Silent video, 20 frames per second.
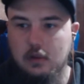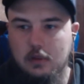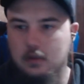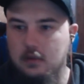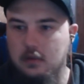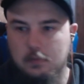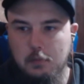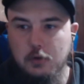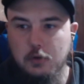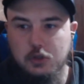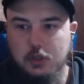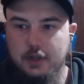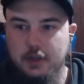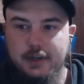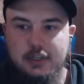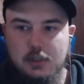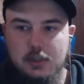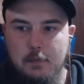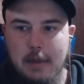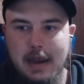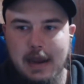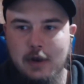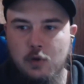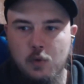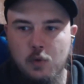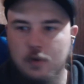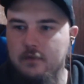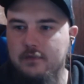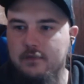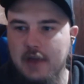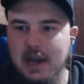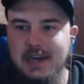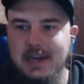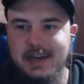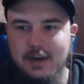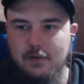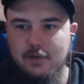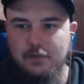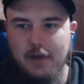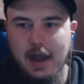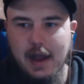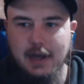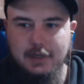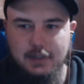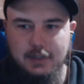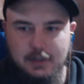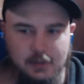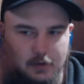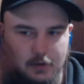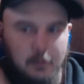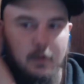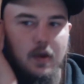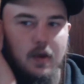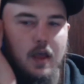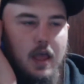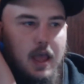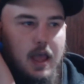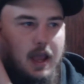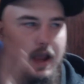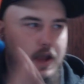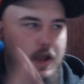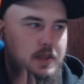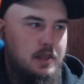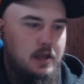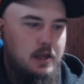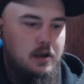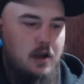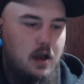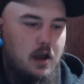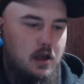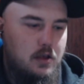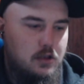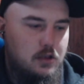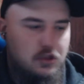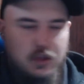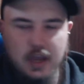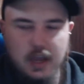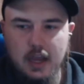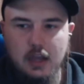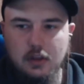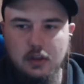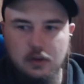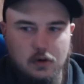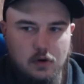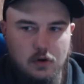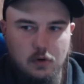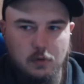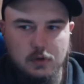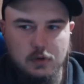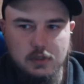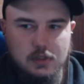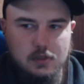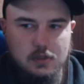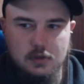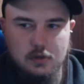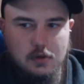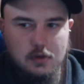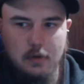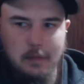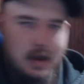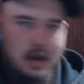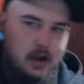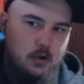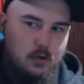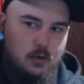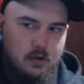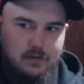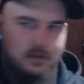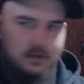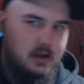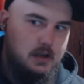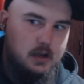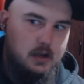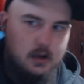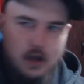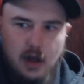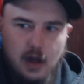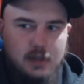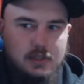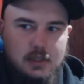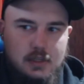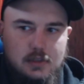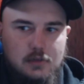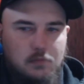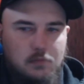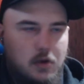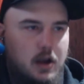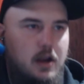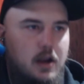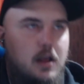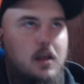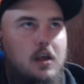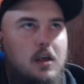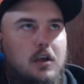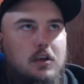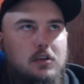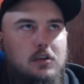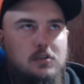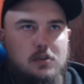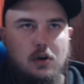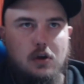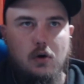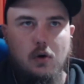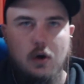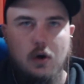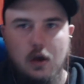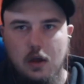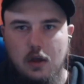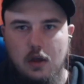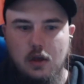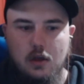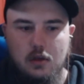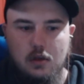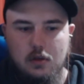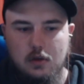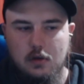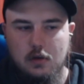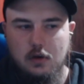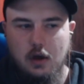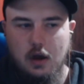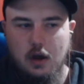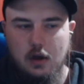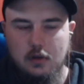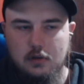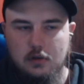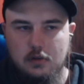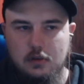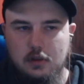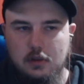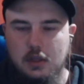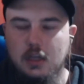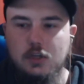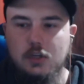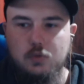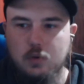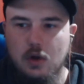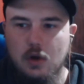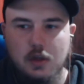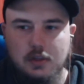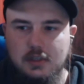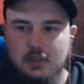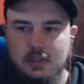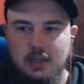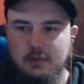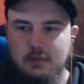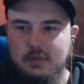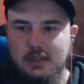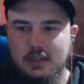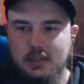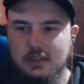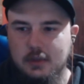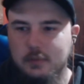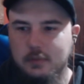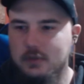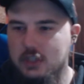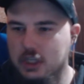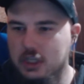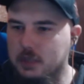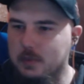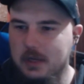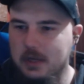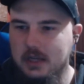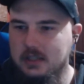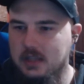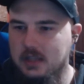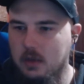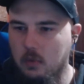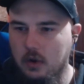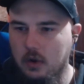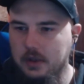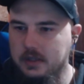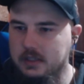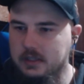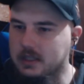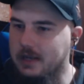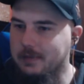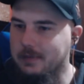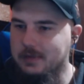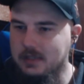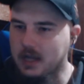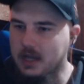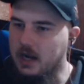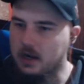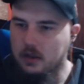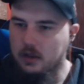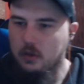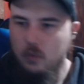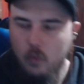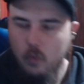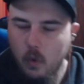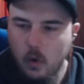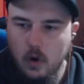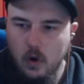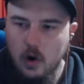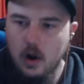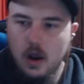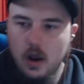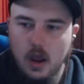Mussolini's the man who invented fascism, and then Hitler was the man who invented Nazism, right? So these were not the same systems just because they were on the same side of the war.